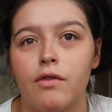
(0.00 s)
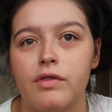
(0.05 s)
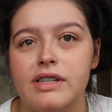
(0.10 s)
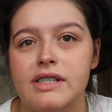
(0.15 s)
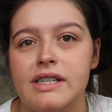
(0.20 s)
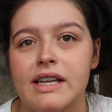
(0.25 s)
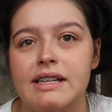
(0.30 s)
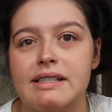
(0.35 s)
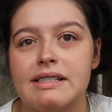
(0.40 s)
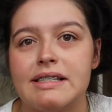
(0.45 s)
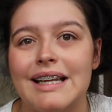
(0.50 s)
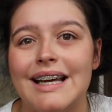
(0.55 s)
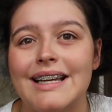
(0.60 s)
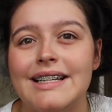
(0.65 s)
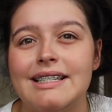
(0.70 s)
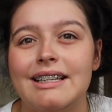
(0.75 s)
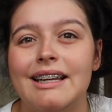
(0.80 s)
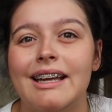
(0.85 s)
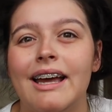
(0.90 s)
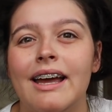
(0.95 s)
obviously
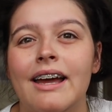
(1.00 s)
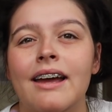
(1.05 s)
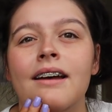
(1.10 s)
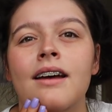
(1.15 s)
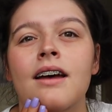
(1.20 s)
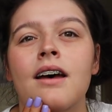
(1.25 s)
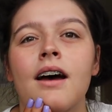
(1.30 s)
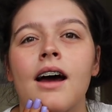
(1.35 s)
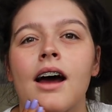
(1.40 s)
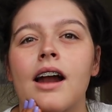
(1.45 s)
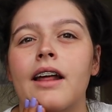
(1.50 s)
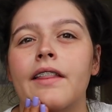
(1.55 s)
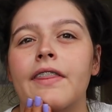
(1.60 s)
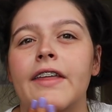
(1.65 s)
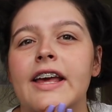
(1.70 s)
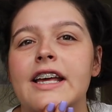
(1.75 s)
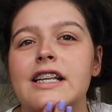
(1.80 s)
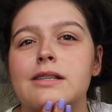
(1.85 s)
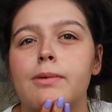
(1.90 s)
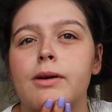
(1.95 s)
slating it. And I
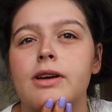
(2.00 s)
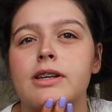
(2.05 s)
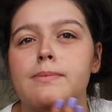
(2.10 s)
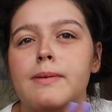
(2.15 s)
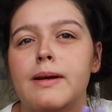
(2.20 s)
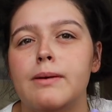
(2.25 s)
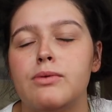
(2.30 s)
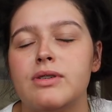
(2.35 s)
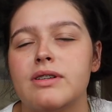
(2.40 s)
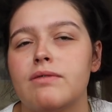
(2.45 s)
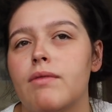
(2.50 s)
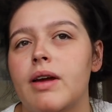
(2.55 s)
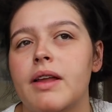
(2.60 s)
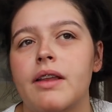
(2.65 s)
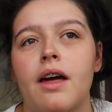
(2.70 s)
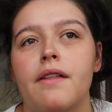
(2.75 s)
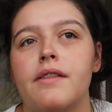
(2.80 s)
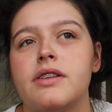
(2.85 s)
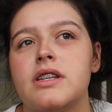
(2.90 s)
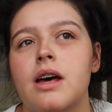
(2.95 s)
think it's because people didn't
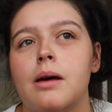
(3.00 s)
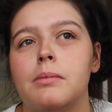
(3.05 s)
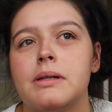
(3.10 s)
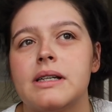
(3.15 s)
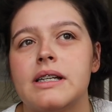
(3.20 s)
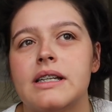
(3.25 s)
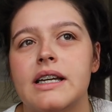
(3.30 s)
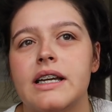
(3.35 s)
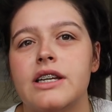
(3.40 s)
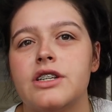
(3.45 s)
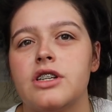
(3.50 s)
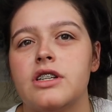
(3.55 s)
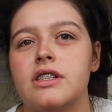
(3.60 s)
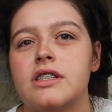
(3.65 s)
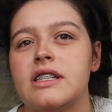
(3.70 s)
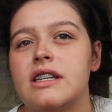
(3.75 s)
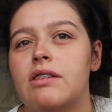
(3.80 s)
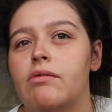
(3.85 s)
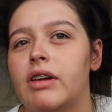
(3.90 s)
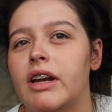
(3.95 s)
read like the terms and
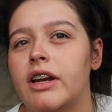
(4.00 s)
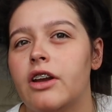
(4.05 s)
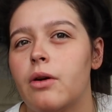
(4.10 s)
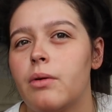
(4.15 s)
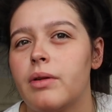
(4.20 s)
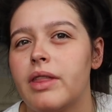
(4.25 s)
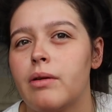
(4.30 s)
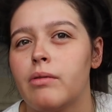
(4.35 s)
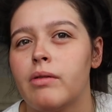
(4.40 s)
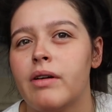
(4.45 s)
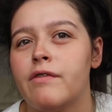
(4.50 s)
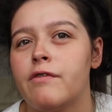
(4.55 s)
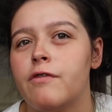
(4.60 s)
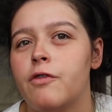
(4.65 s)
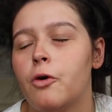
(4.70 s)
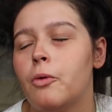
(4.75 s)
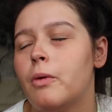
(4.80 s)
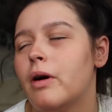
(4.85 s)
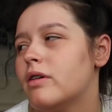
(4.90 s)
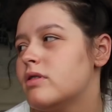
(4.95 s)
conditions and didn't really know what they were in
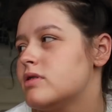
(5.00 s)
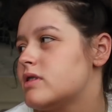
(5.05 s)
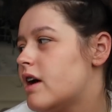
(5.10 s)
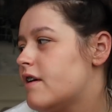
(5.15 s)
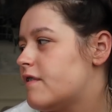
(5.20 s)
for. Whereas